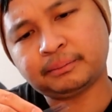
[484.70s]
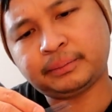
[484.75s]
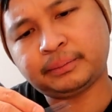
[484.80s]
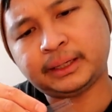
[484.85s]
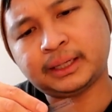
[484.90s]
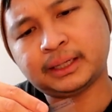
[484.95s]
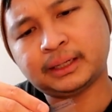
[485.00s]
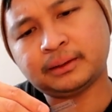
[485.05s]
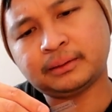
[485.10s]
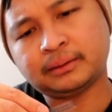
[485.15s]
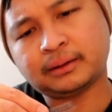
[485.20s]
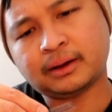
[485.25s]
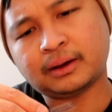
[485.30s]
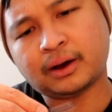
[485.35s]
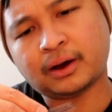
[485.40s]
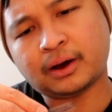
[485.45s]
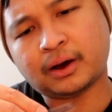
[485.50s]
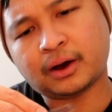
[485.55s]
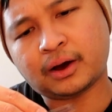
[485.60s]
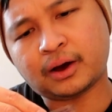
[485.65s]
peel
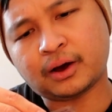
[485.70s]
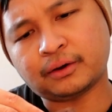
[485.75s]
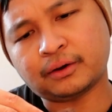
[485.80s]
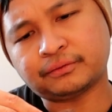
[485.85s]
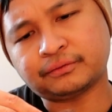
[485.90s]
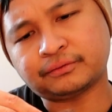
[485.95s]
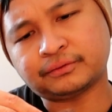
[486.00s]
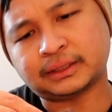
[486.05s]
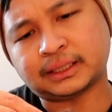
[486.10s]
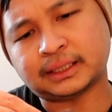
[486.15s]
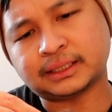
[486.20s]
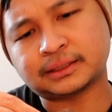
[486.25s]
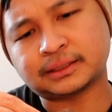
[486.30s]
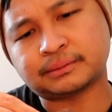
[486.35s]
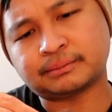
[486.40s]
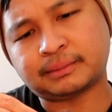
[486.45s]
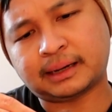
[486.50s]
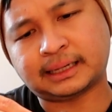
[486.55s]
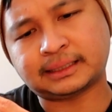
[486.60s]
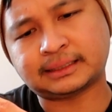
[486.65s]
off this
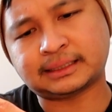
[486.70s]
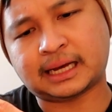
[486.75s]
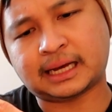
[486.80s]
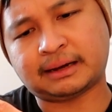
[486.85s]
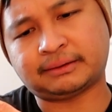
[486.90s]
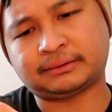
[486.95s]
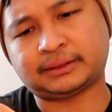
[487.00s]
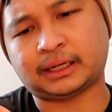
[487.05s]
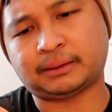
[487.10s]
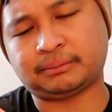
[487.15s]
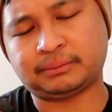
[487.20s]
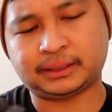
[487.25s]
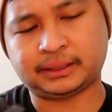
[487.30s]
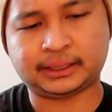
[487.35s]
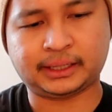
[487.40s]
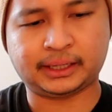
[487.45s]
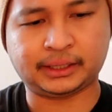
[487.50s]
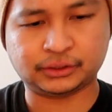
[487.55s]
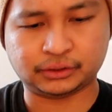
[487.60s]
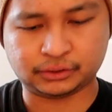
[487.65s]
mask after
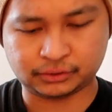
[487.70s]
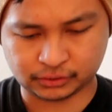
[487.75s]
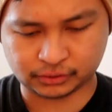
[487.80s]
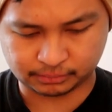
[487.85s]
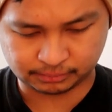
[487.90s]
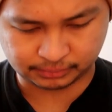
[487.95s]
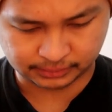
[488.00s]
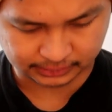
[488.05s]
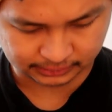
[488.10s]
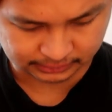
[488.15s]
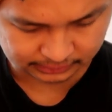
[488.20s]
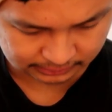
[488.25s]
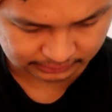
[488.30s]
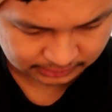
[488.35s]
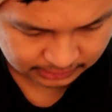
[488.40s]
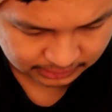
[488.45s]
application completed.